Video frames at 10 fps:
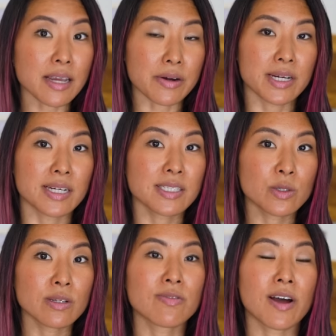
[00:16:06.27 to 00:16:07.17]
areas, you
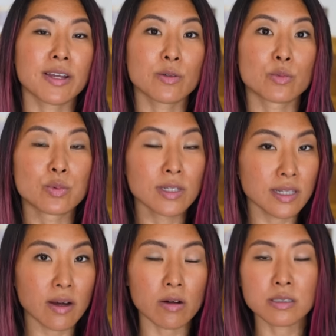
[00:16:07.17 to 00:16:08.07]
can find
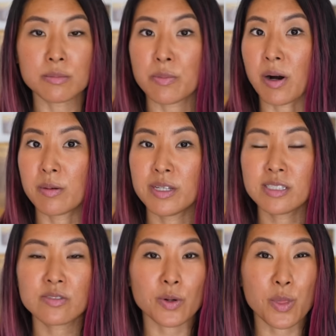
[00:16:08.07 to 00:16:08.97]
really awesome
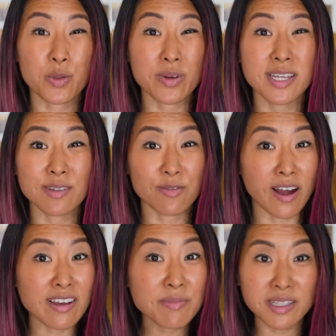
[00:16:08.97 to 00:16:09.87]
apartments for 3 to
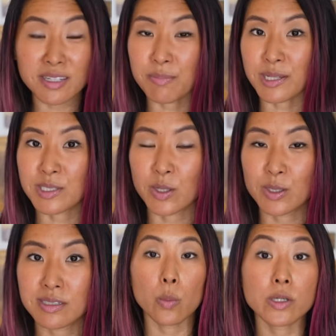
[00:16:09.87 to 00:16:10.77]
5 million
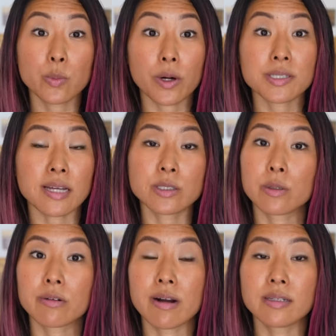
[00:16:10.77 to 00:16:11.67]
pesos, which works out to
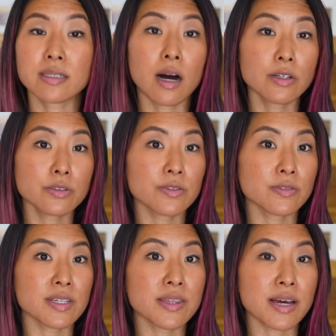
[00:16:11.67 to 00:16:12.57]
around
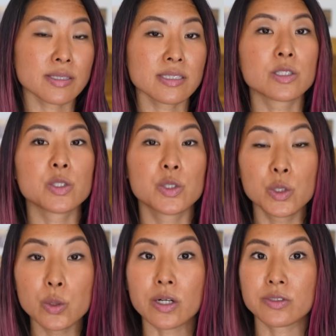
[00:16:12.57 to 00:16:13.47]
$150,000
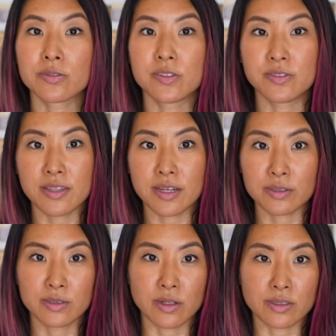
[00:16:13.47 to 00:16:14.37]
to
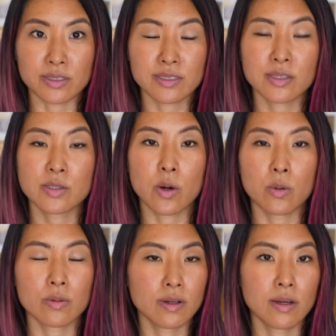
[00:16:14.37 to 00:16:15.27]
$250,000.
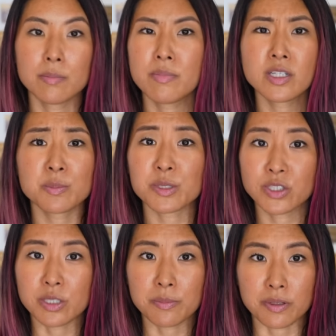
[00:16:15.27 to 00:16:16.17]
So much, much
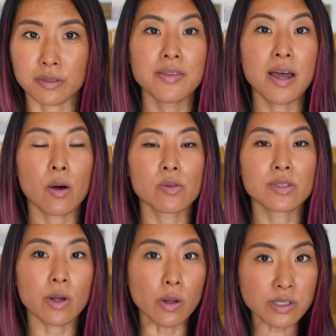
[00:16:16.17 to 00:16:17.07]
cheaper. Now,
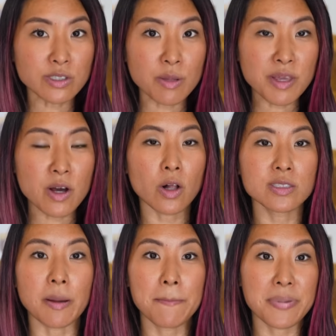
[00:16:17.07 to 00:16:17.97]
there's also something
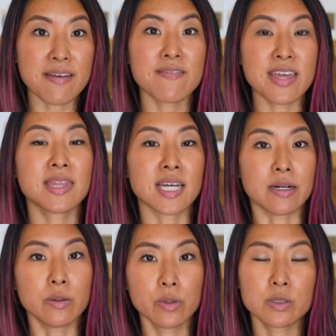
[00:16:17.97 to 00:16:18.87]
called preventa,
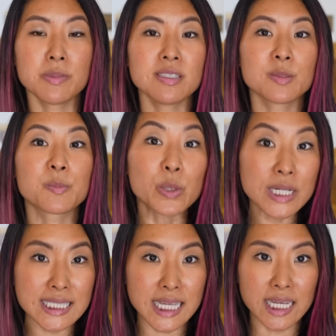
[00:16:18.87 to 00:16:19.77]
which means
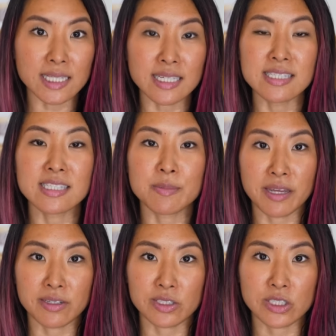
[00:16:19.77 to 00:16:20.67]
pre-sale in
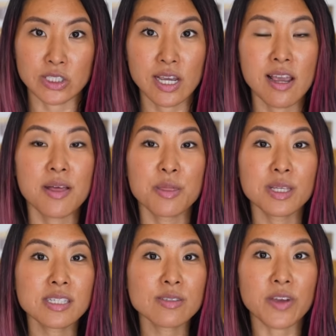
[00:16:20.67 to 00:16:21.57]
Spanish.
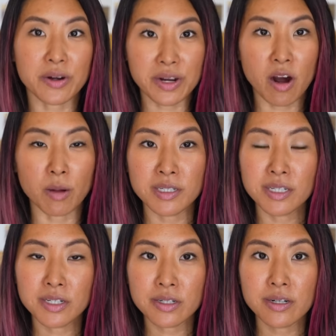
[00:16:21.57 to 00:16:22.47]
This is very common
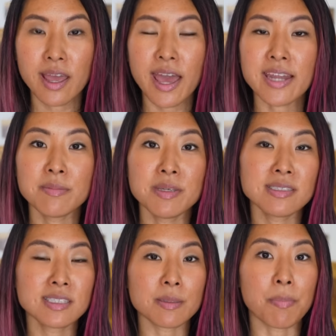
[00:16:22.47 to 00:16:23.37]
here, and it
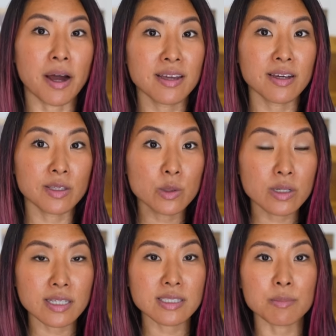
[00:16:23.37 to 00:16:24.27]
means buying a
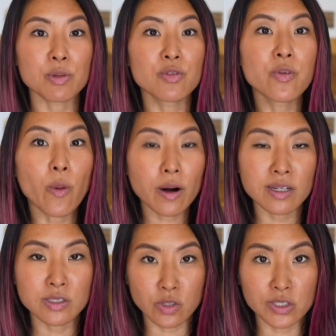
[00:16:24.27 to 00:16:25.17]
unit before
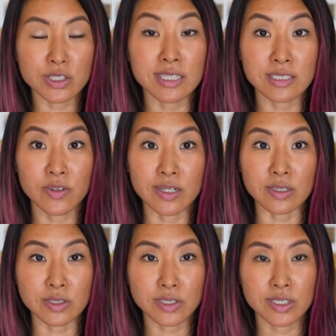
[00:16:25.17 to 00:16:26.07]
construction has
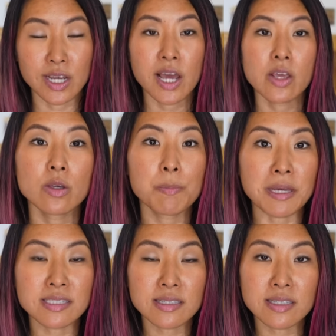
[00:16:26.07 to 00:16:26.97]
finished. You'll
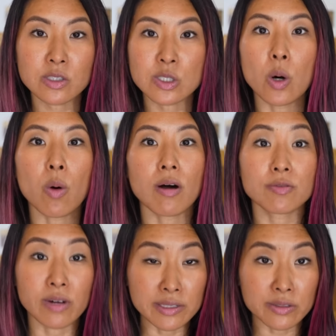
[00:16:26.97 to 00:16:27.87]
basically just go off
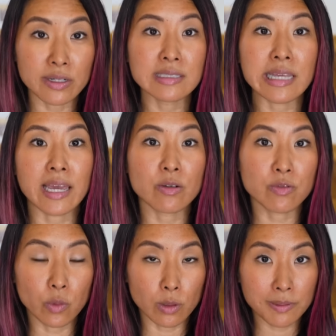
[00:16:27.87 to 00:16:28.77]
renderings and
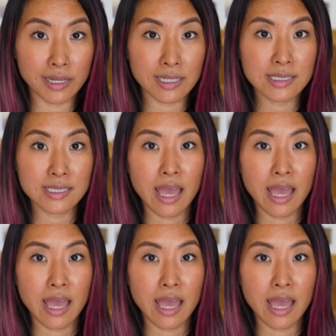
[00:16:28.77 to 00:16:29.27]
floor plans,